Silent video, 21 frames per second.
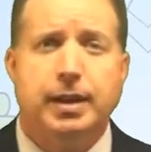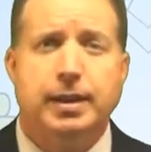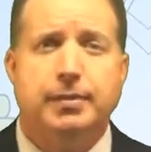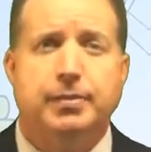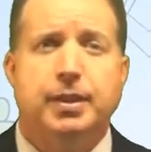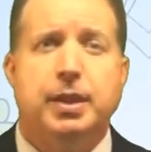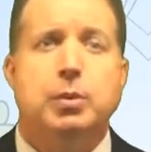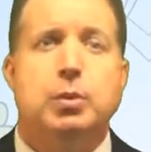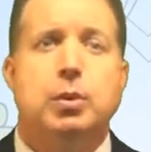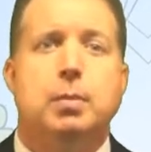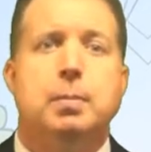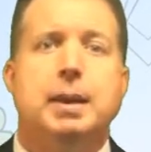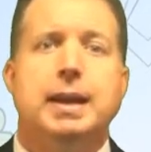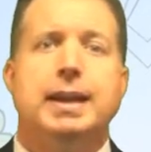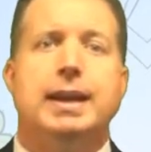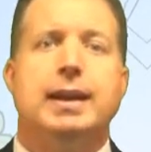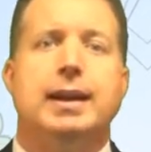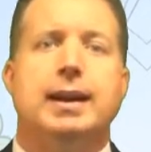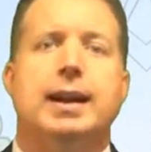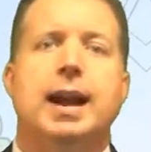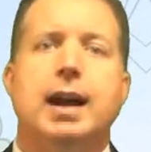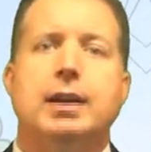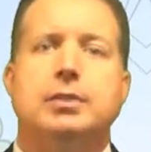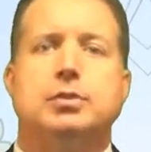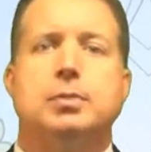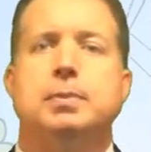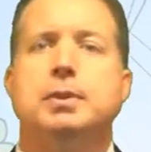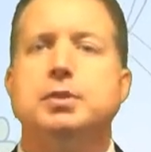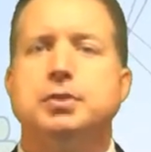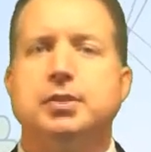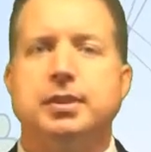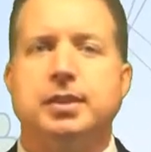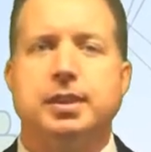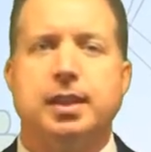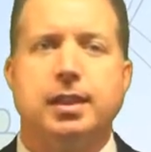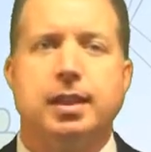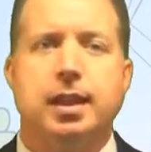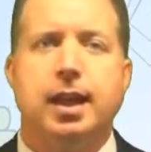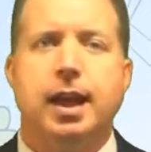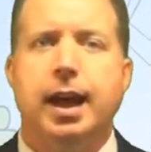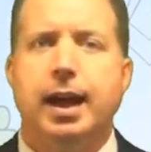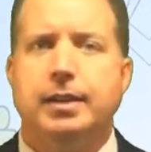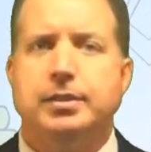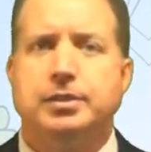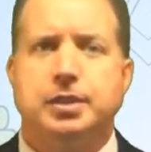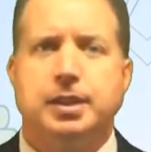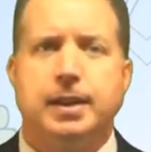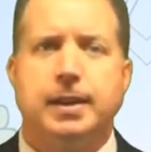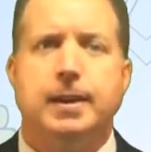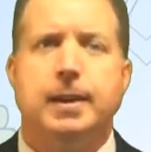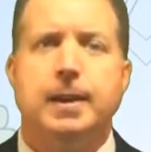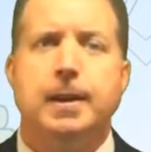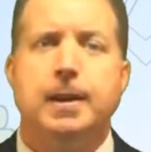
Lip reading: If they were making a contribution to the lodge that